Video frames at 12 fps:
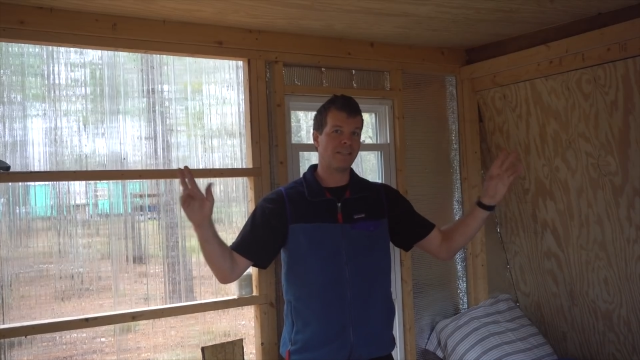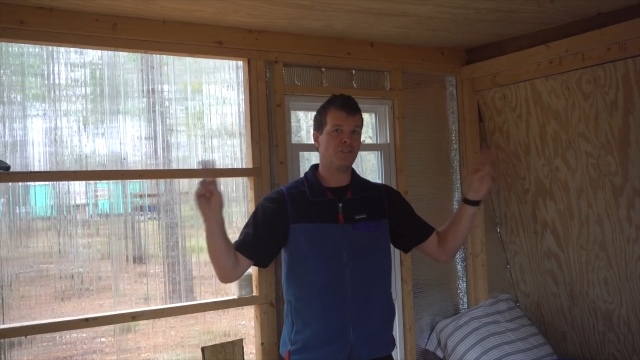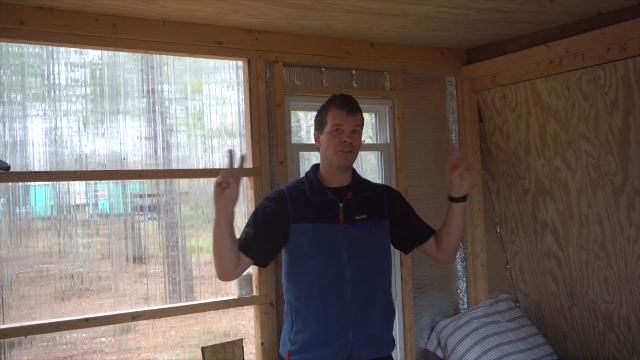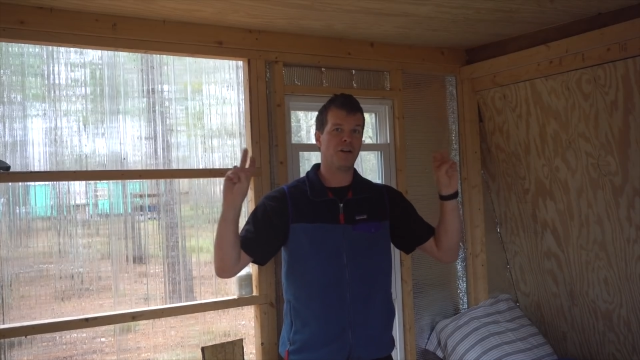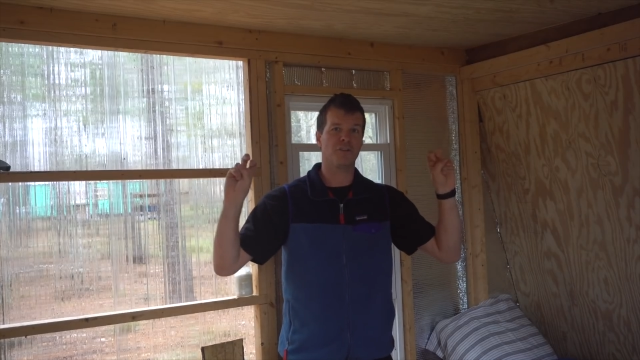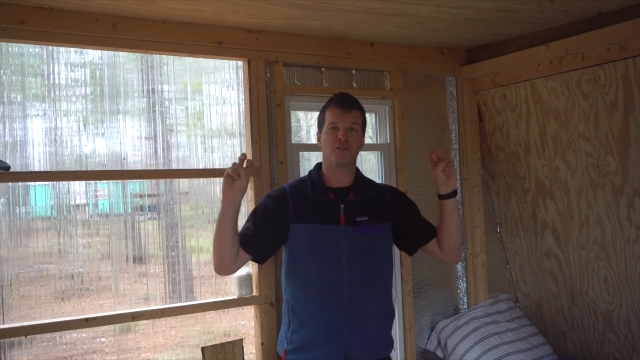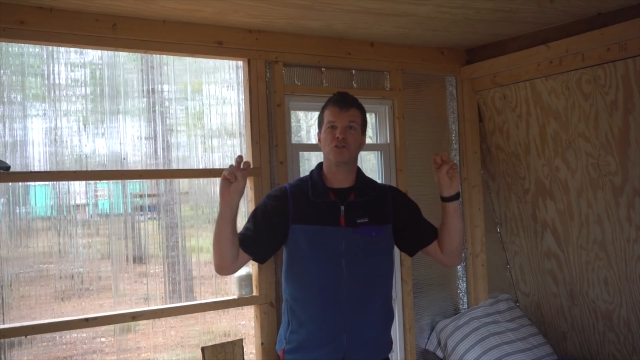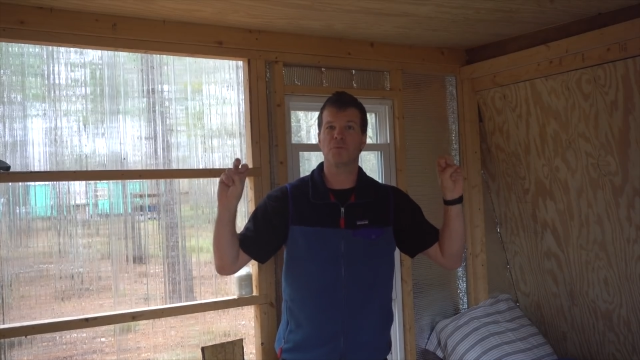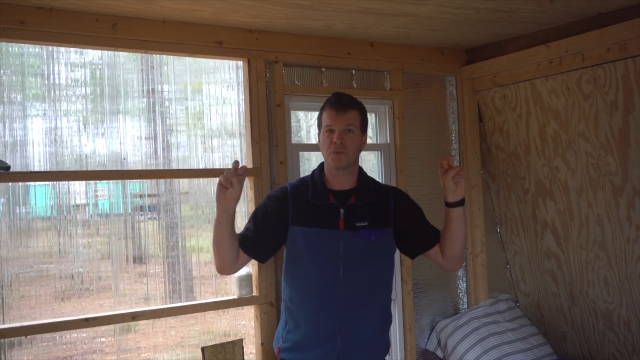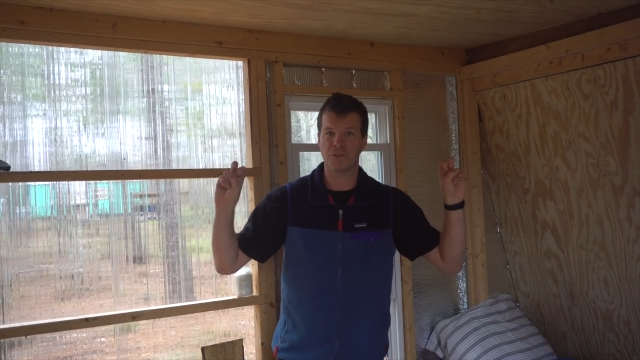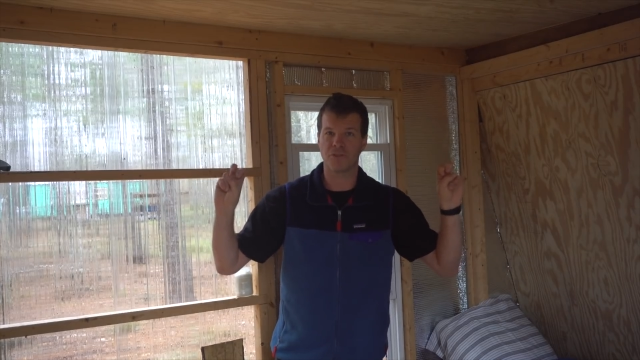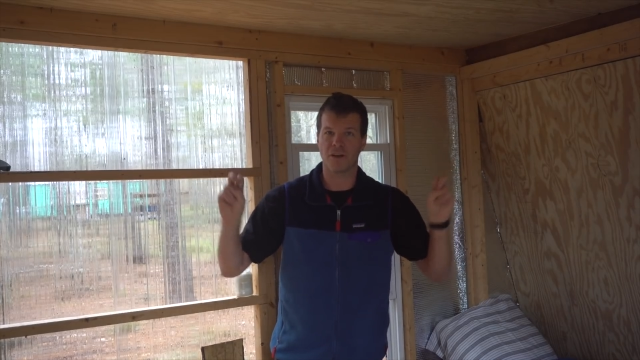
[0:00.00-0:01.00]
I guess you would call
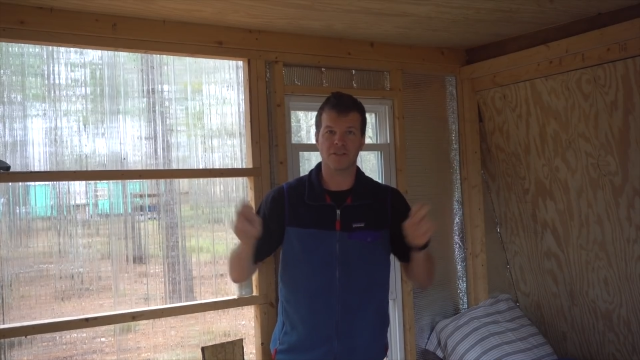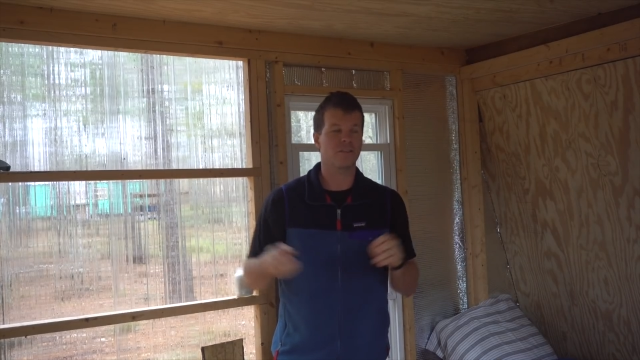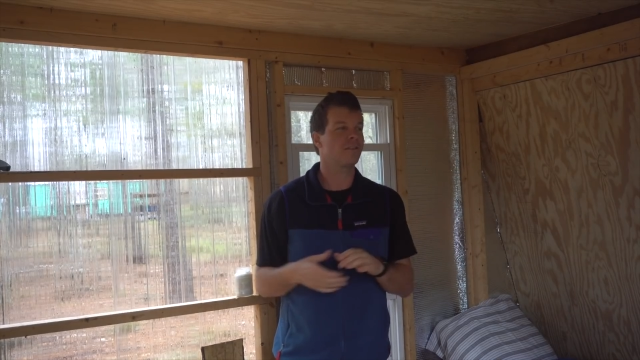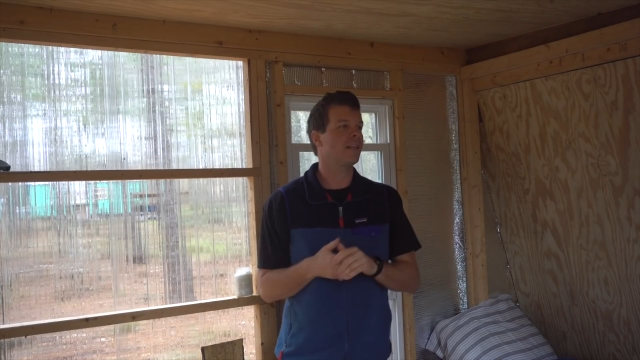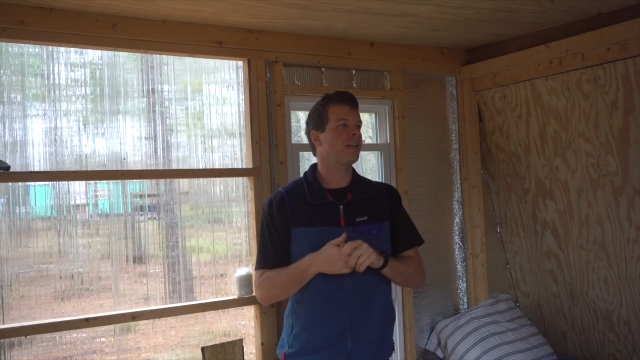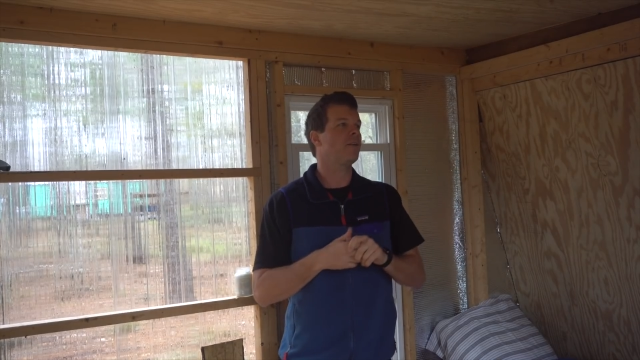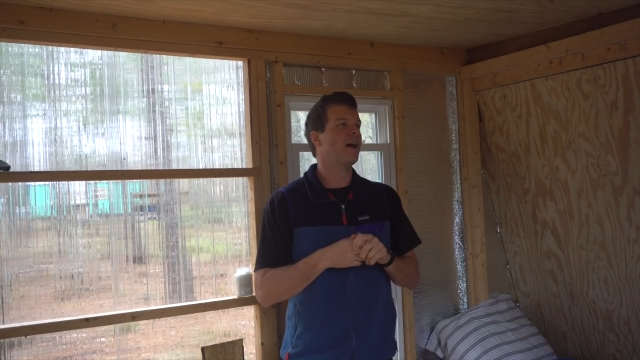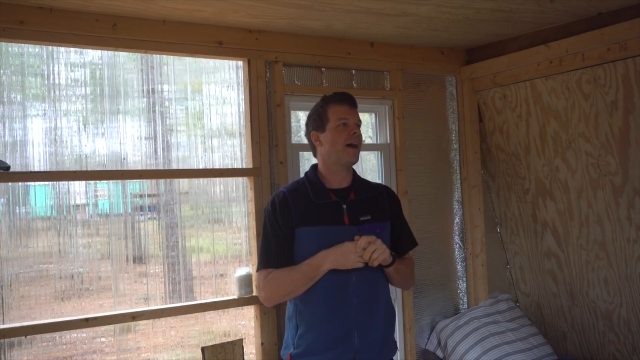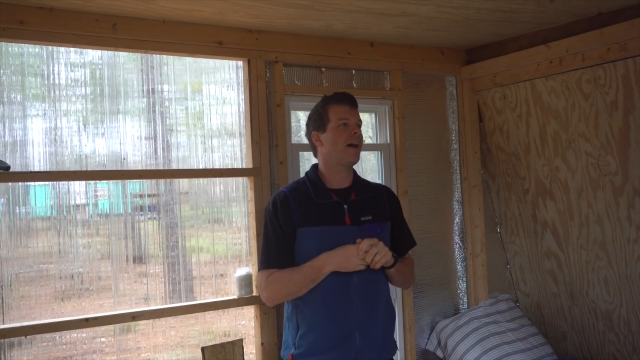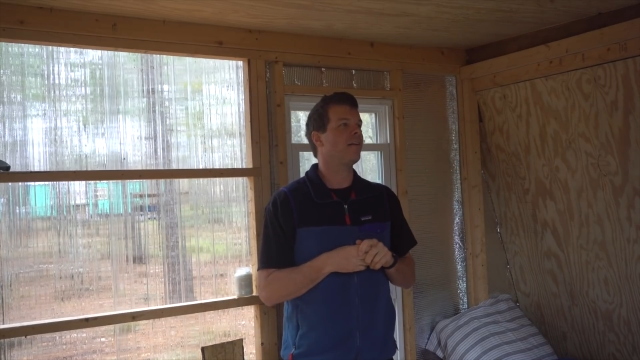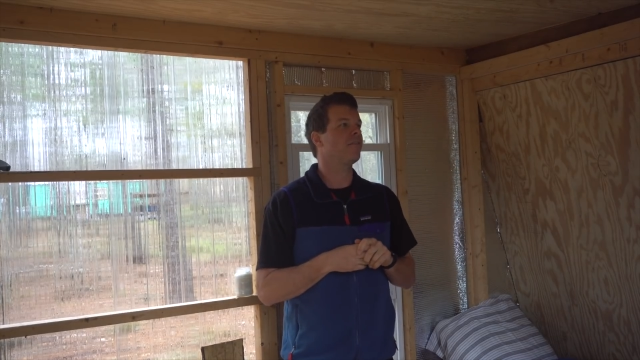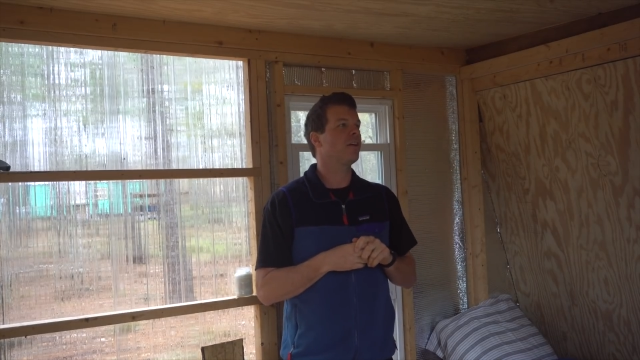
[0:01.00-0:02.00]
superstructure, that'll
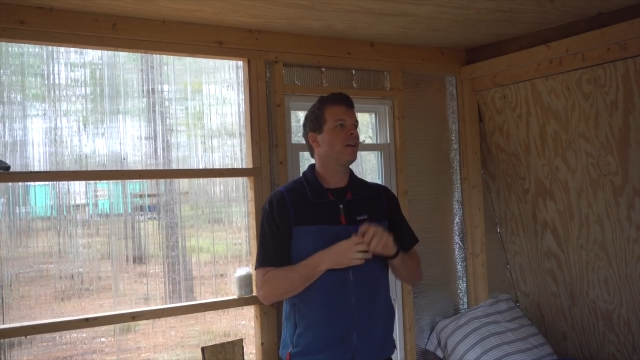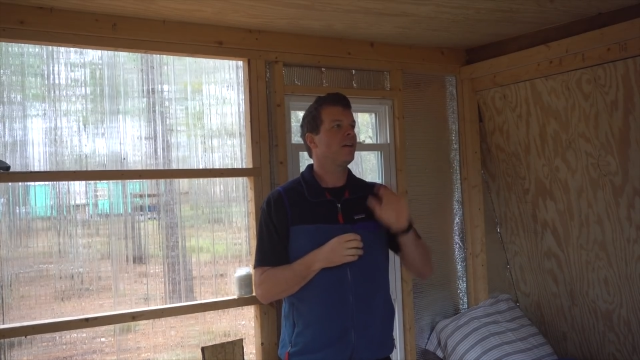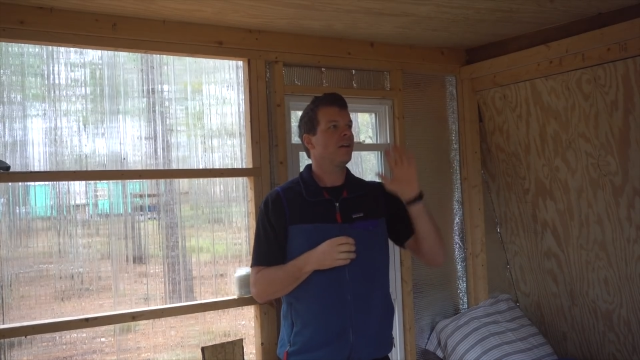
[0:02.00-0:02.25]
have